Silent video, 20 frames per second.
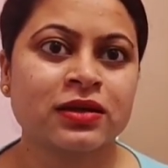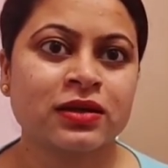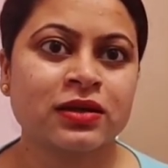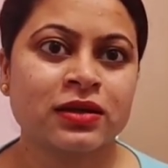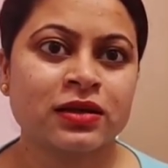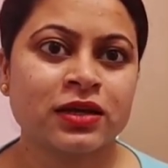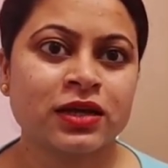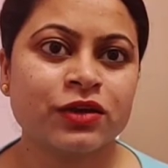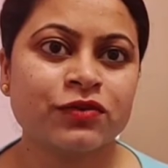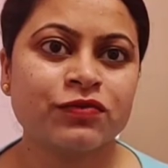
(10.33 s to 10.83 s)

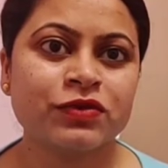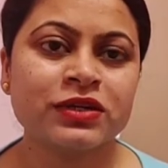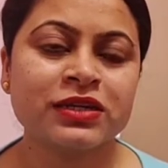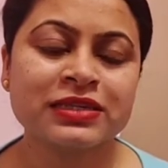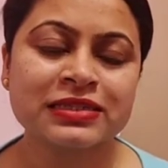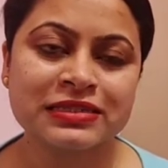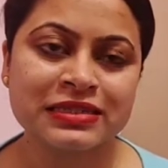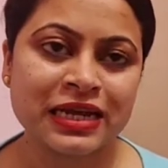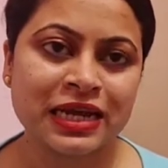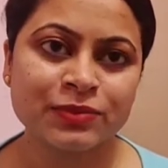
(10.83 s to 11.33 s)
If we
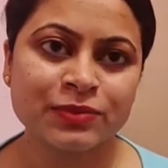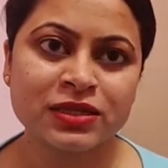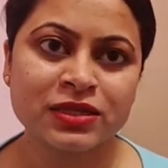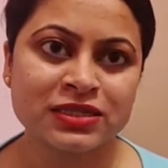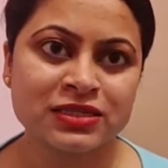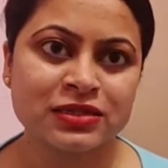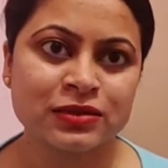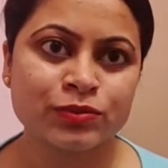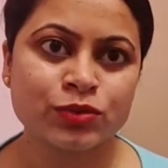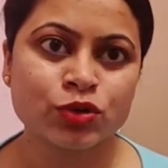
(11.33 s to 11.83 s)
describe this
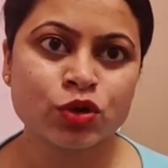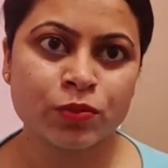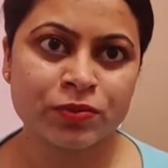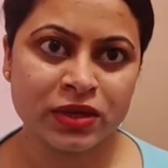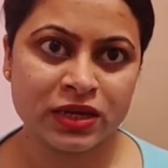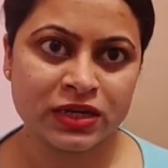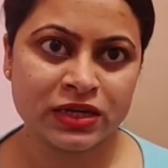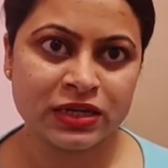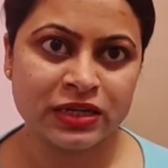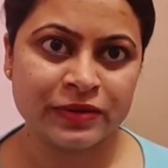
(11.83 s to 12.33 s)
term
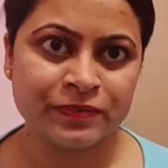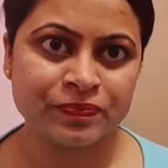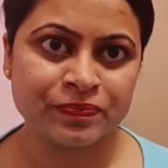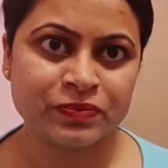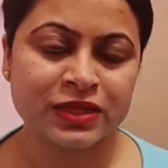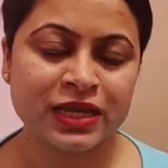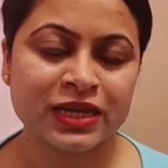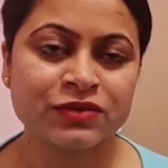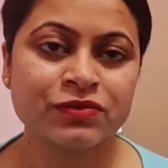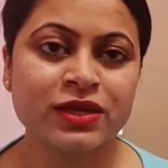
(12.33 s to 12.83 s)
comedy,
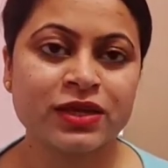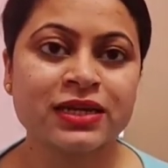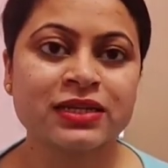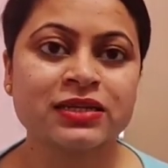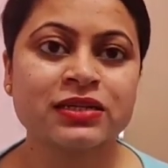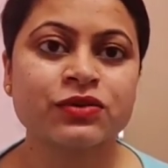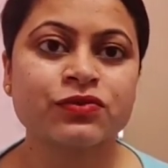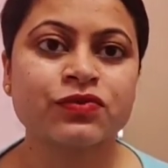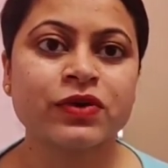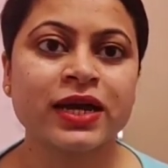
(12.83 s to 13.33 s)
then we can
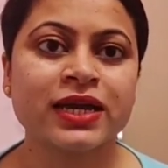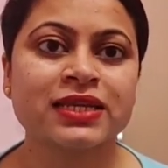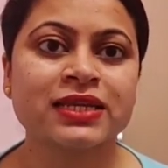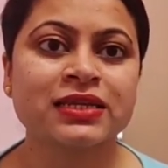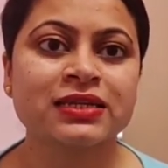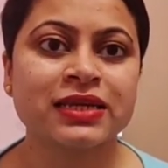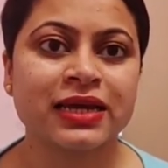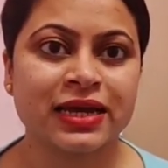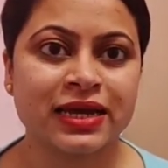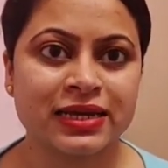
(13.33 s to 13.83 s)
define
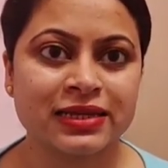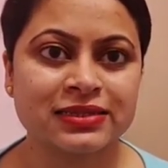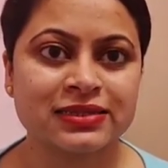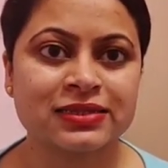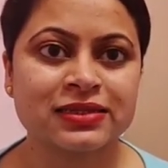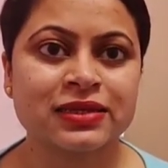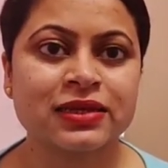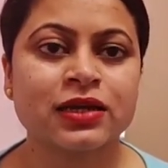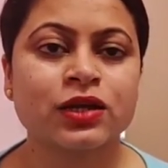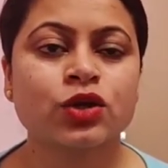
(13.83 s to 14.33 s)
it as
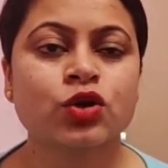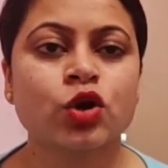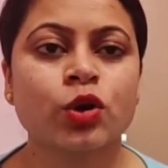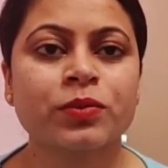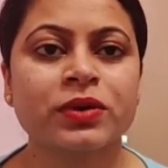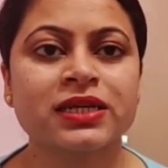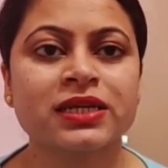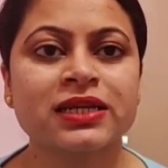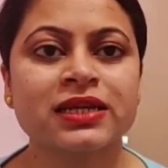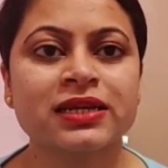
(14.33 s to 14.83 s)

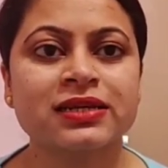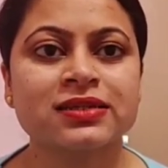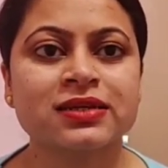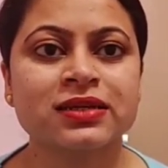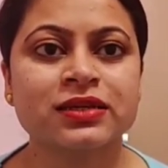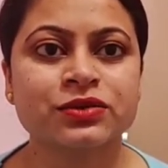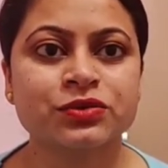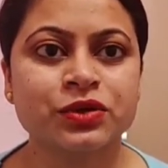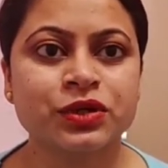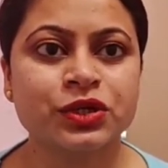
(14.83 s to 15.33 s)
comedy is a
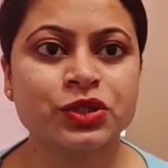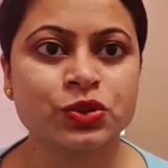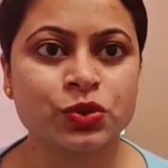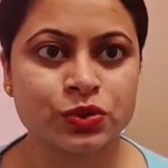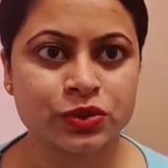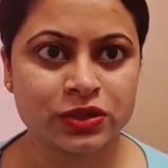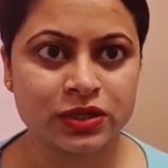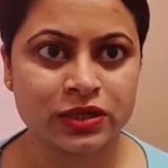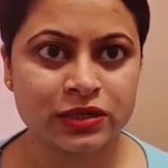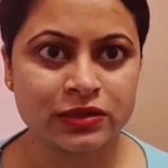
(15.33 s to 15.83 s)
literary
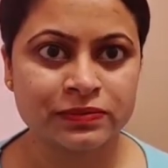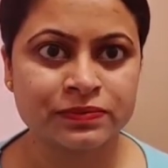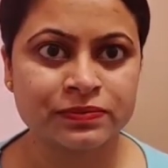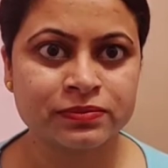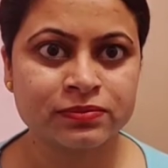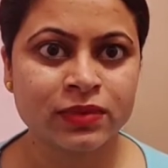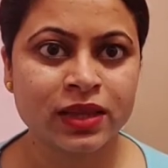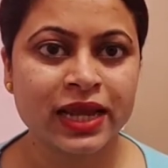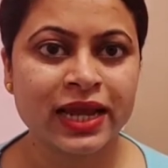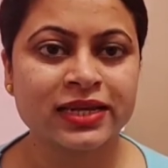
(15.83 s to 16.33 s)
genre
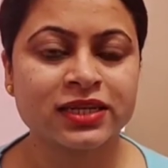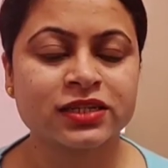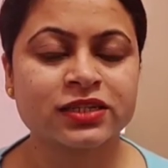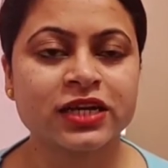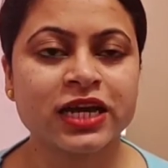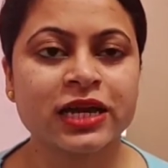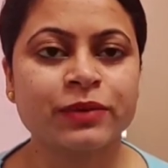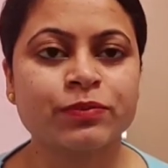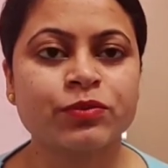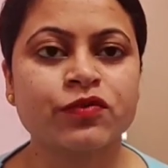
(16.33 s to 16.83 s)
and a
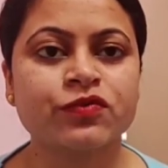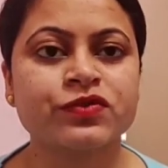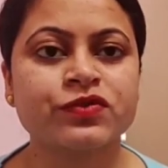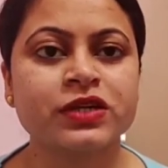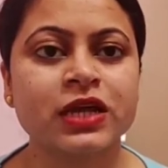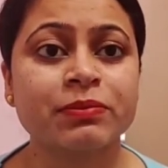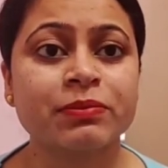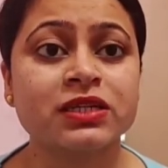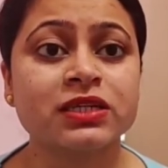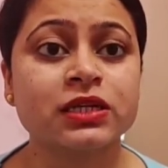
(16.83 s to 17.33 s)
type of
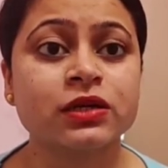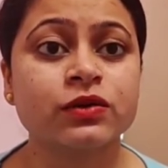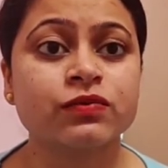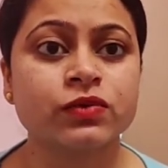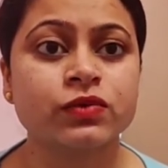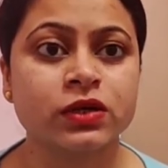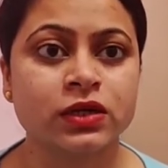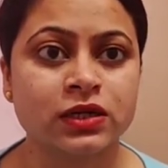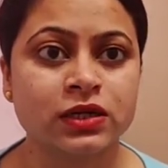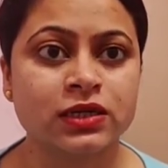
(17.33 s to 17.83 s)
dramatic
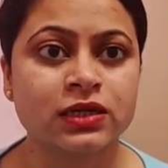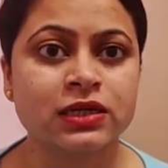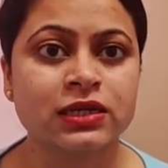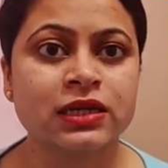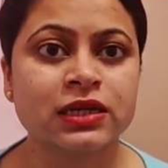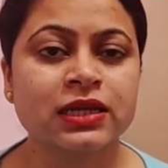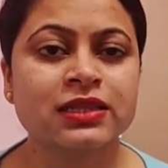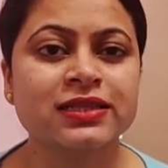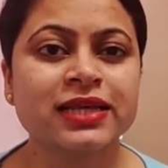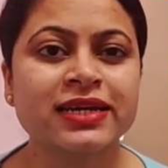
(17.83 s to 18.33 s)
work
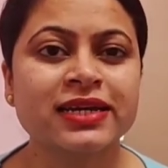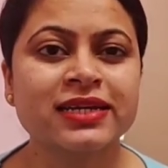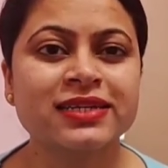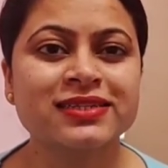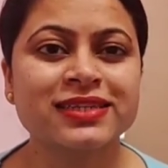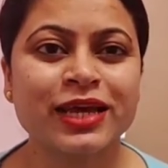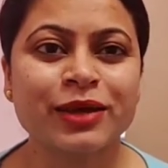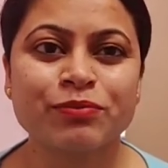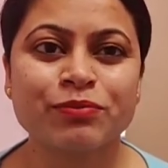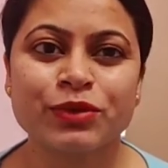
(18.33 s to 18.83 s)
that is
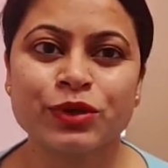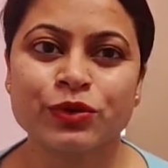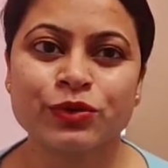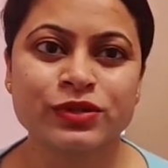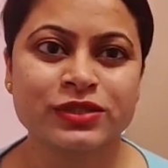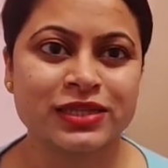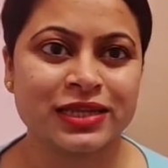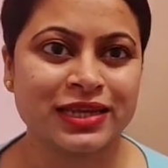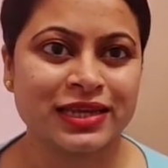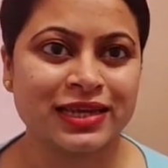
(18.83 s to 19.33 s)

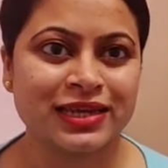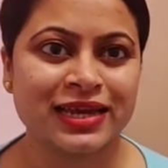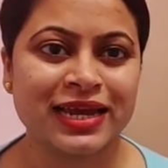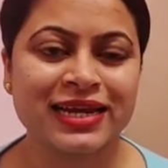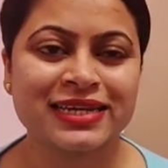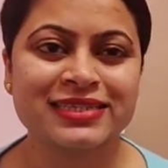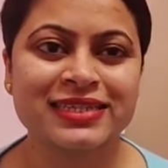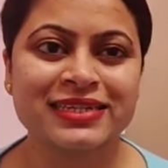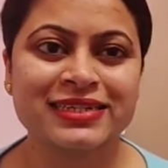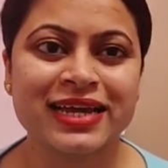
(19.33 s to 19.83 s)
amusing
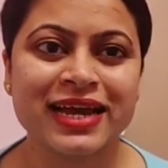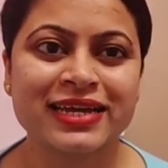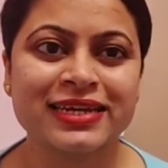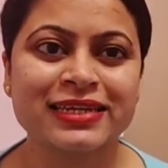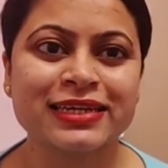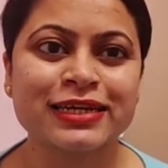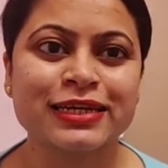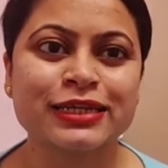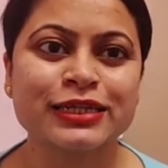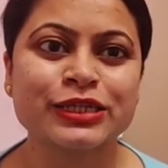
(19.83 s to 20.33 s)
and
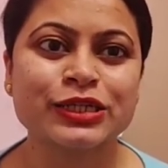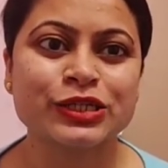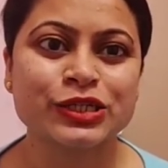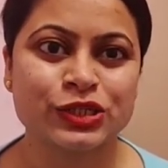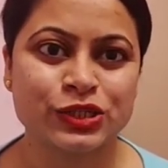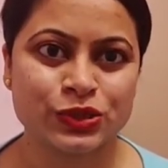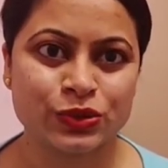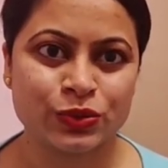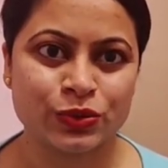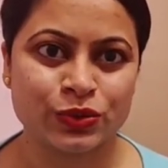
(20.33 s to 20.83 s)
satirical in its
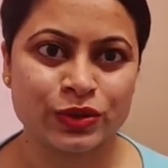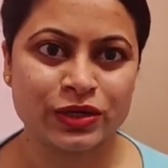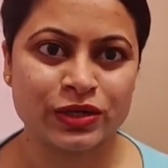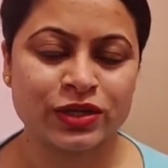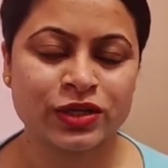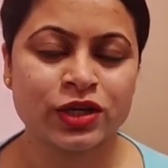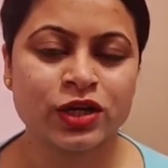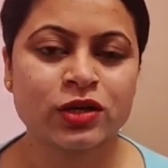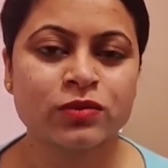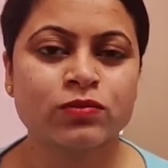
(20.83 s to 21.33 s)
tone,
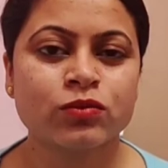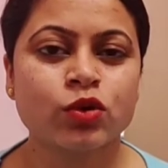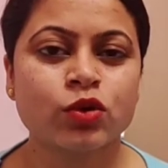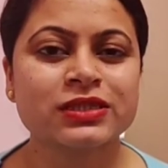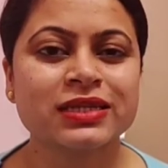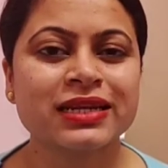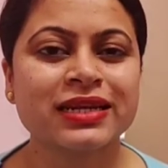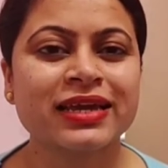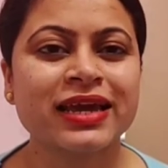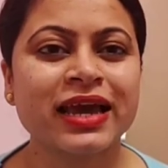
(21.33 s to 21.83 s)

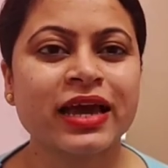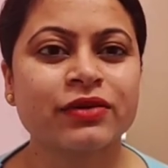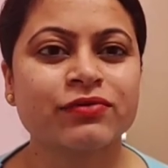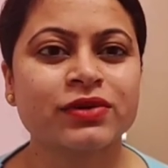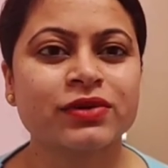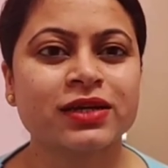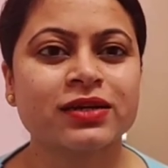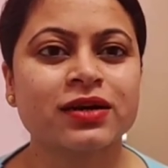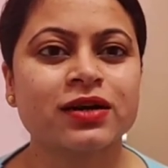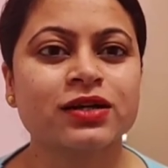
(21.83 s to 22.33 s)
mostly
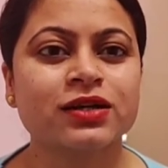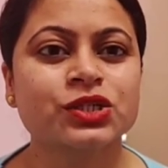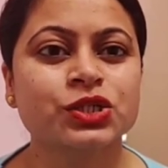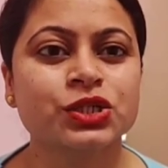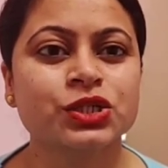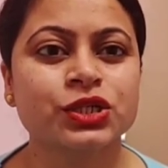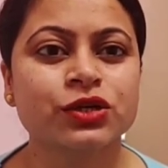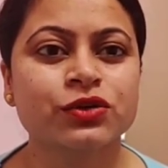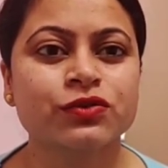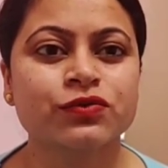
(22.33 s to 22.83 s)
having a
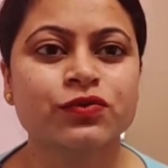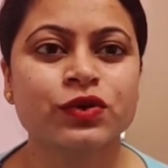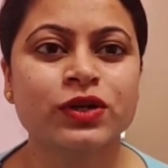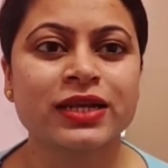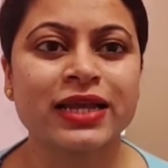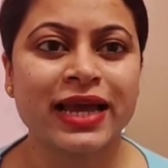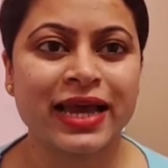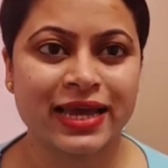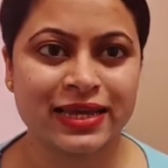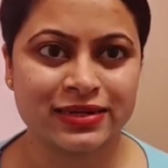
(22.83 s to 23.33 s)
cheerful
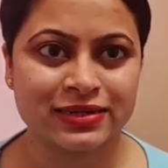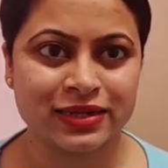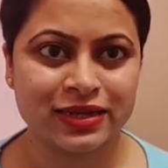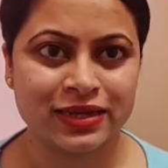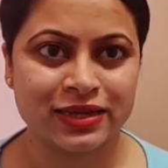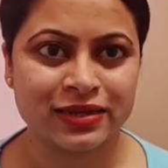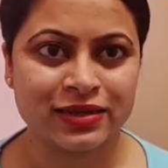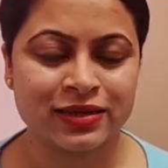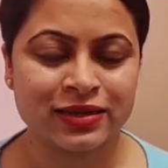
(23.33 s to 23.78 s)
ending.